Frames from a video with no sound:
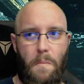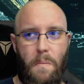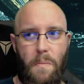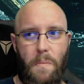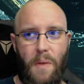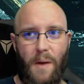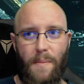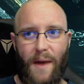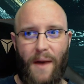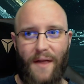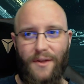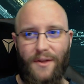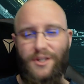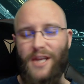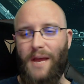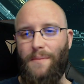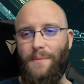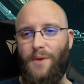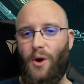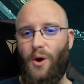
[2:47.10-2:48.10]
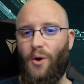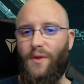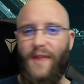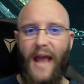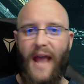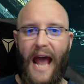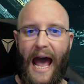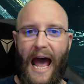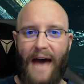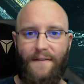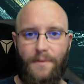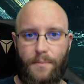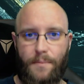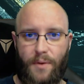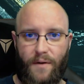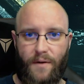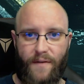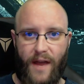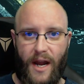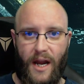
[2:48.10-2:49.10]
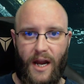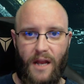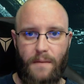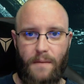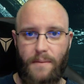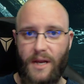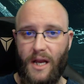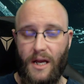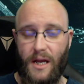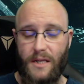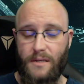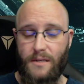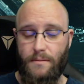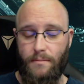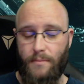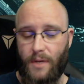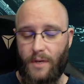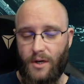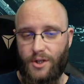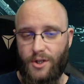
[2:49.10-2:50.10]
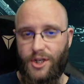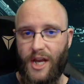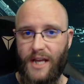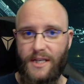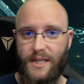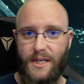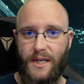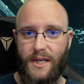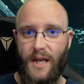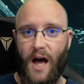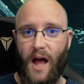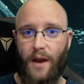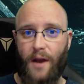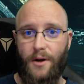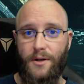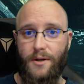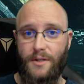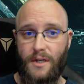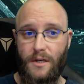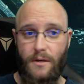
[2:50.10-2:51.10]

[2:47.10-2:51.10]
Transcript: but by the same token, they haven't prevented it because they're chasing dollars.